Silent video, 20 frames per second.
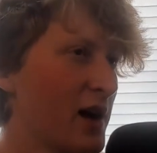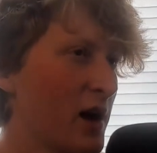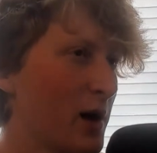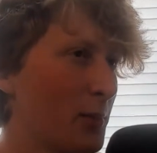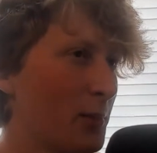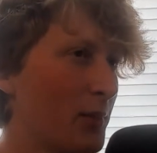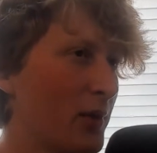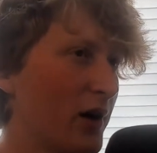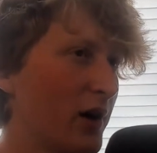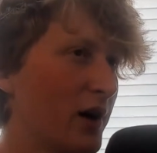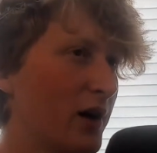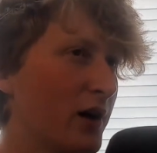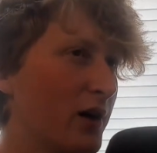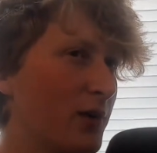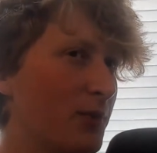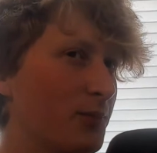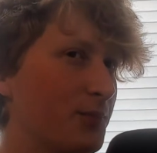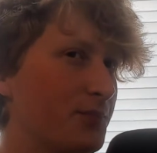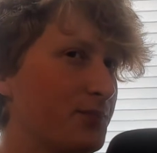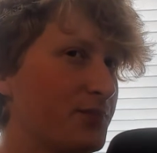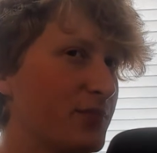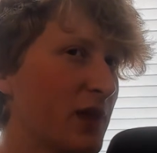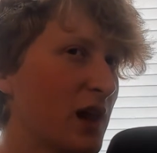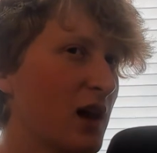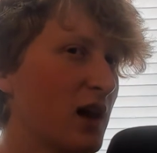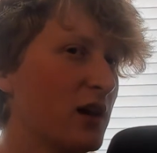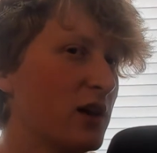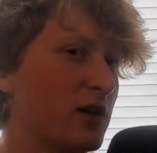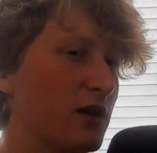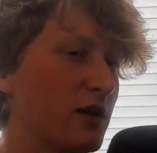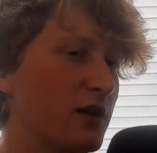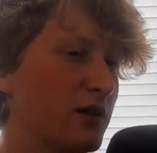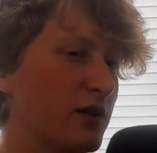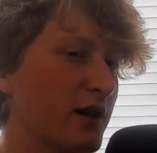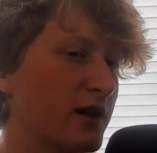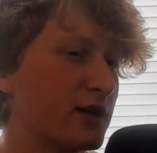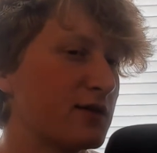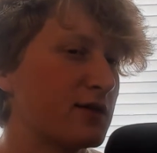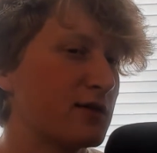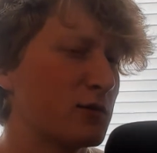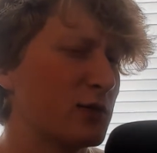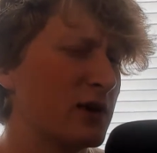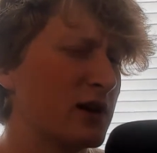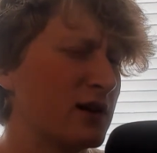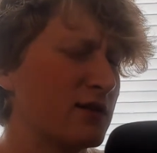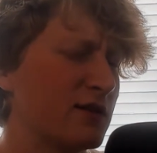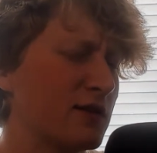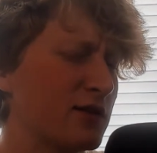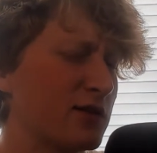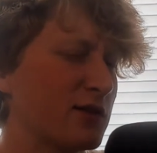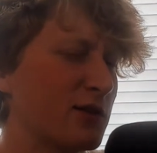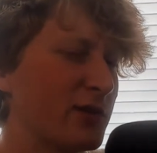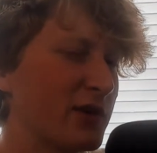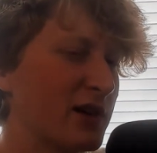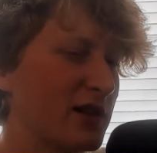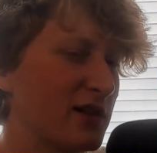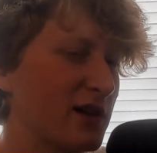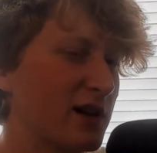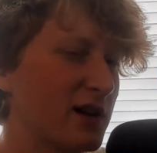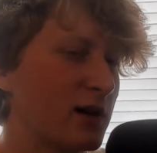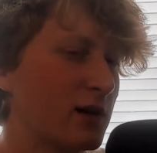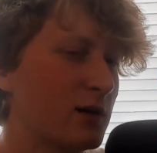But like sweets or something. Like